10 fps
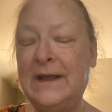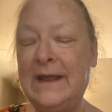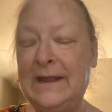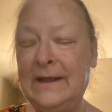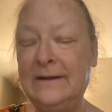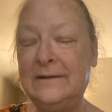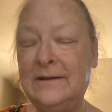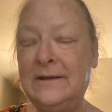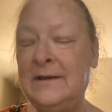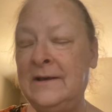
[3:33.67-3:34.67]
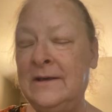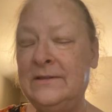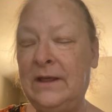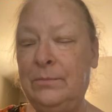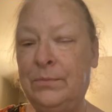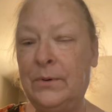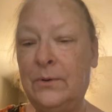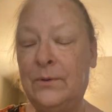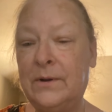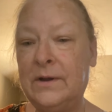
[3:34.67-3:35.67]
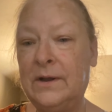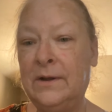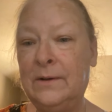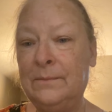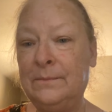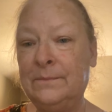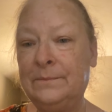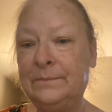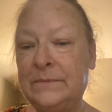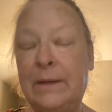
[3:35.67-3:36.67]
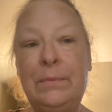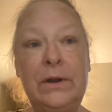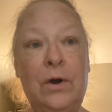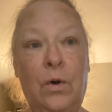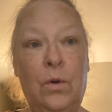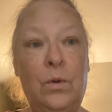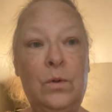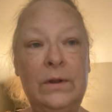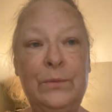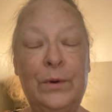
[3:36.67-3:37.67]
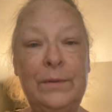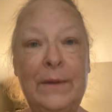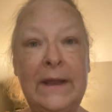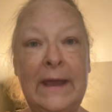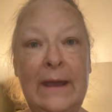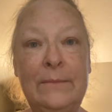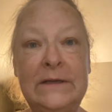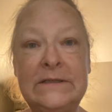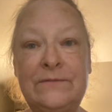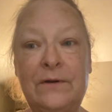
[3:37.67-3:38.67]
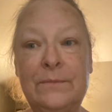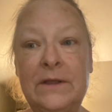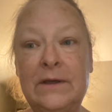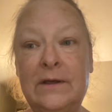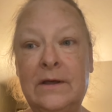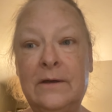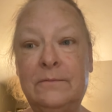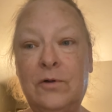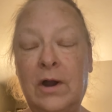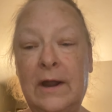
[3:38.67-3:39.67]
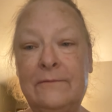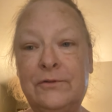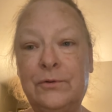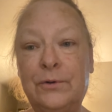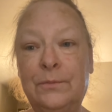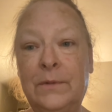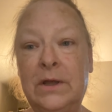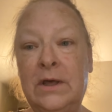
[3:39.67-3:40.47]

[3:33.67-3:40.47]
And they broke, um, they put a hole in one of my cabinets from the uh, craft room.